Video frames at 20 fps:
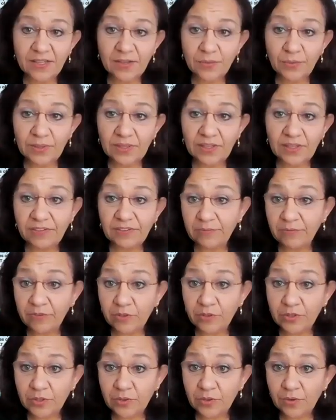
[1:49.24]
so when the
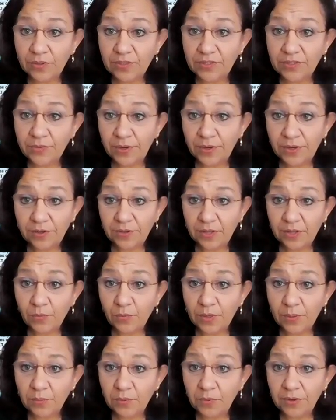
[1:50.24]
FIB4 score is greater than
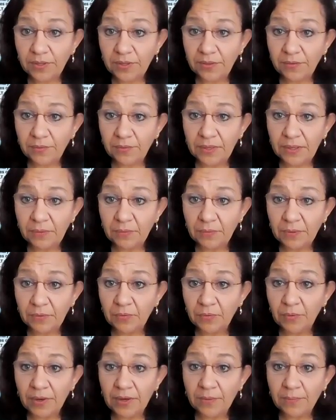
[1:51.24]
1.3, we
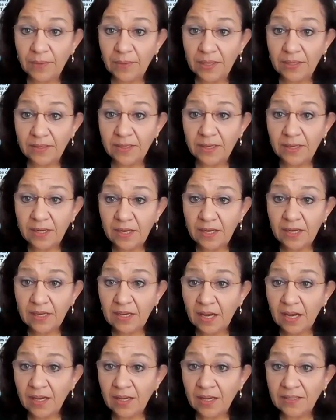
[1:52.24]
would recommend
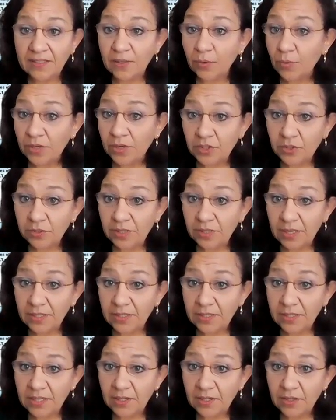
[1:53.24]
uh, sequential
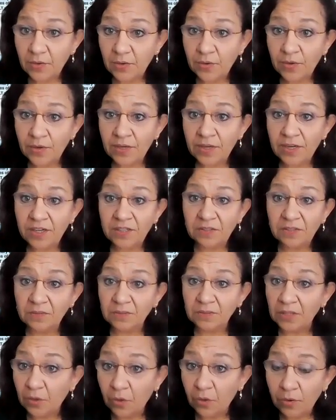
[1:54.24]
testing or
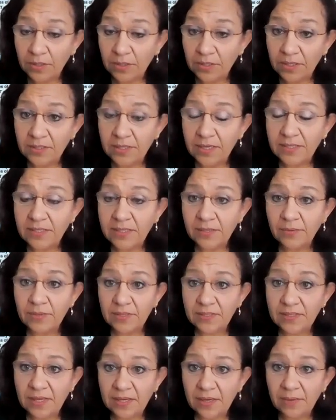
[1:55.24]
concordant testing
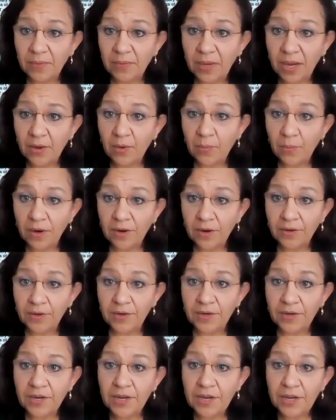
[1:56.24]
with a second
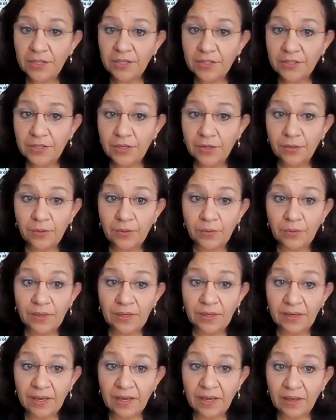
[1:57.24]
biomarker. So
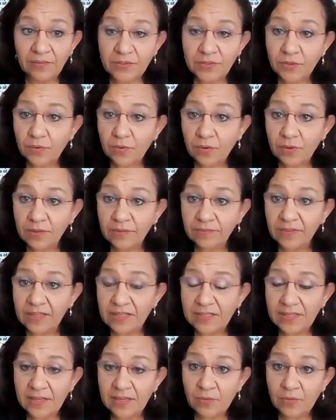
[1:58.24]
an ELF score of
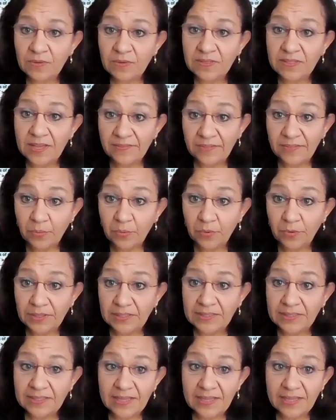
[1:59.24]
less than
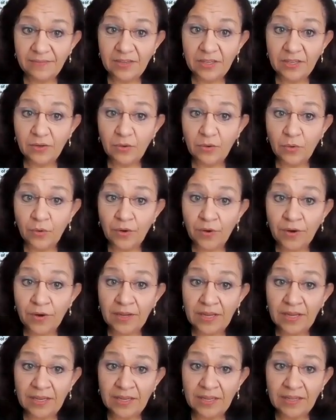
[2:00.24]
7.7
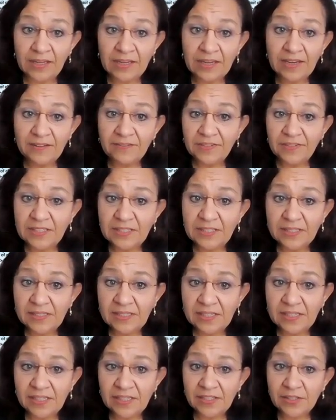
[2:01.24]
or a
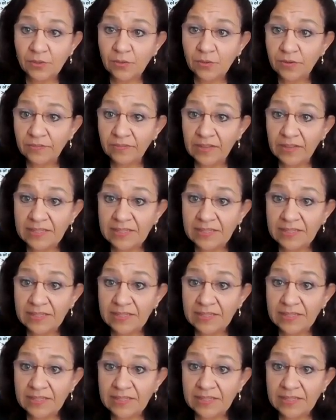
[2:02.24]
VCTE score of